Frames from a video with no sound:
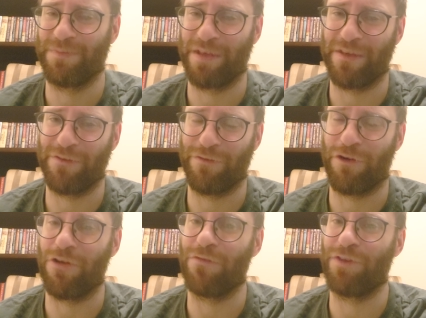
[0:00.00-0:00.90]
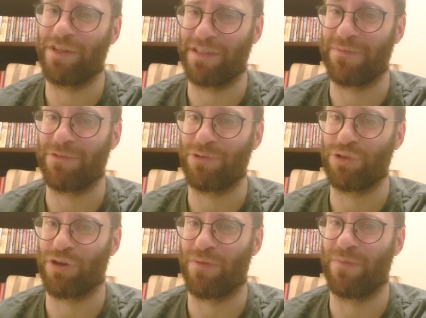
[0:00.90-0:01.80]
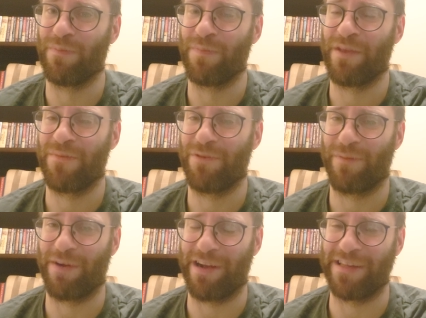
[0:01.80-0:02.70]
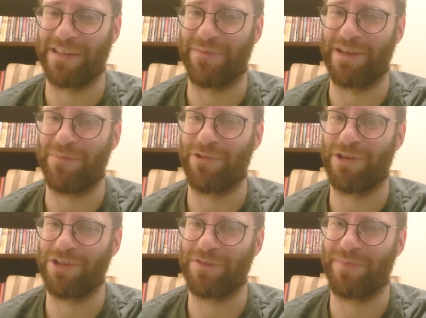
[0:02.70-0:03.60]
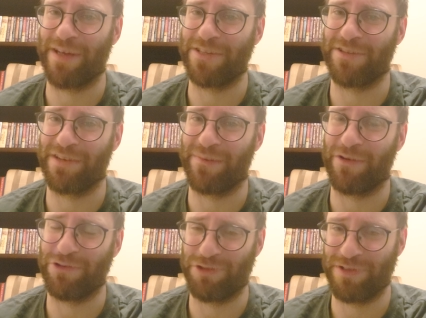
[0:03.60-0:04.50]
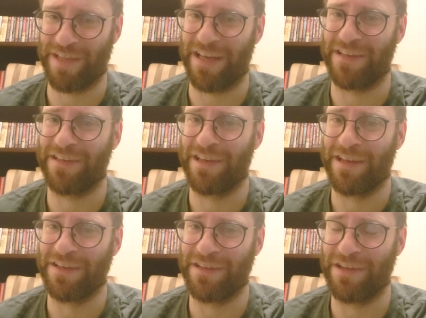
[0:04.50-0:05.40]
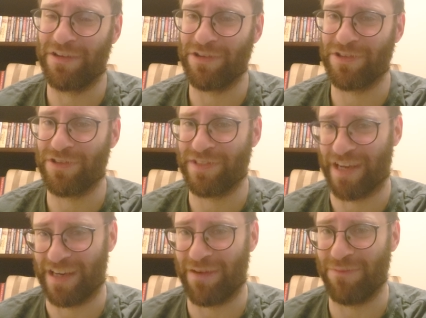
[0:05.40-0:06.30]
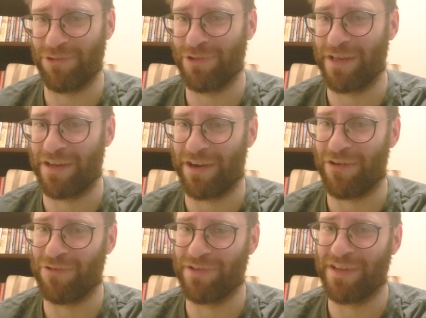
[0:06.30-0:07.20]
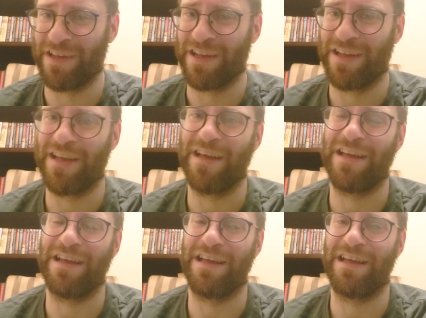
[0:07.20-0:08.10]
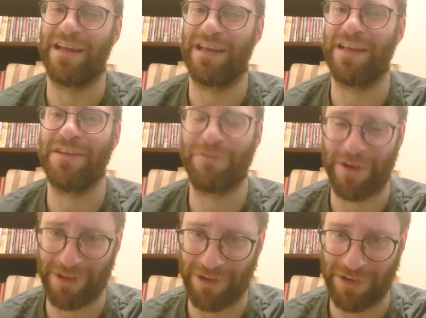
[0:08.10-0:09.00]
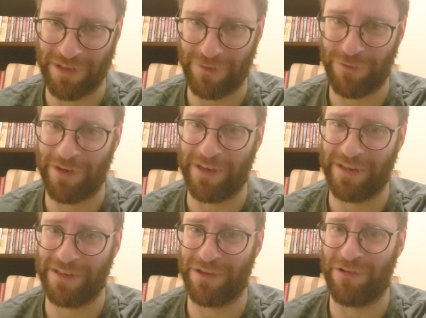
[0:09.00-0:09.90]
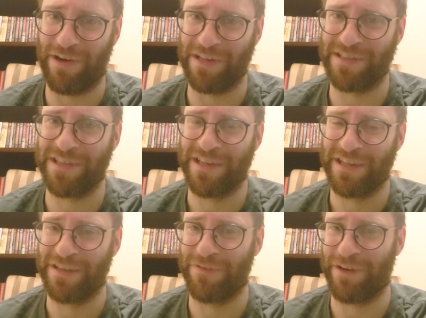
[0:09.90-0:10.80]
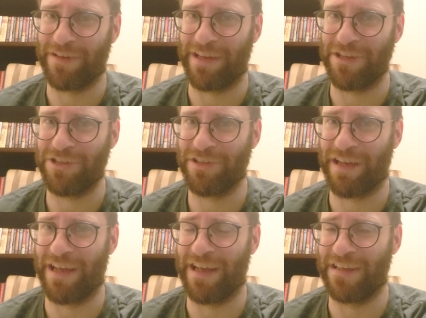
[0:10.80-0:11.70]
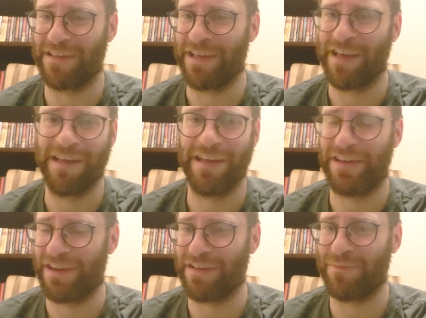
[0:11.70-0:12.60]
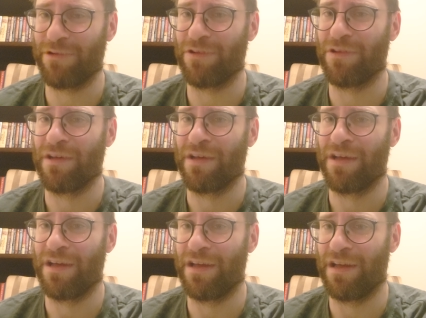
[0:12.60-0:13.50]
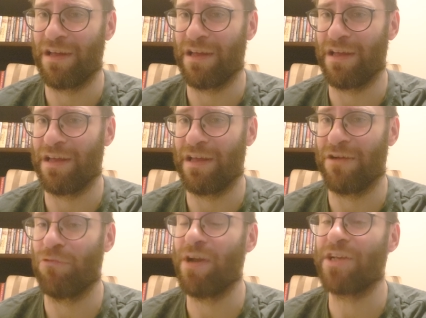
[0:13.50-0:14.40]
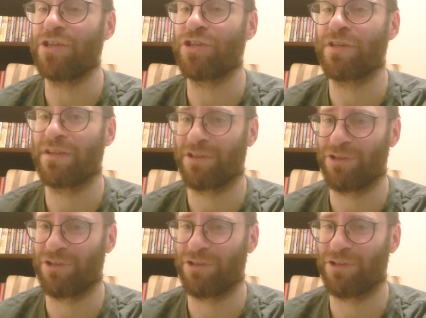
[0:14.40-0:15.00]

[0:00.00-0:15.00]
they fall victim to some propaganda manipulation based on emotions and they also succumb to their own uh, inferiority feeling towards different nation and incredible uh, wish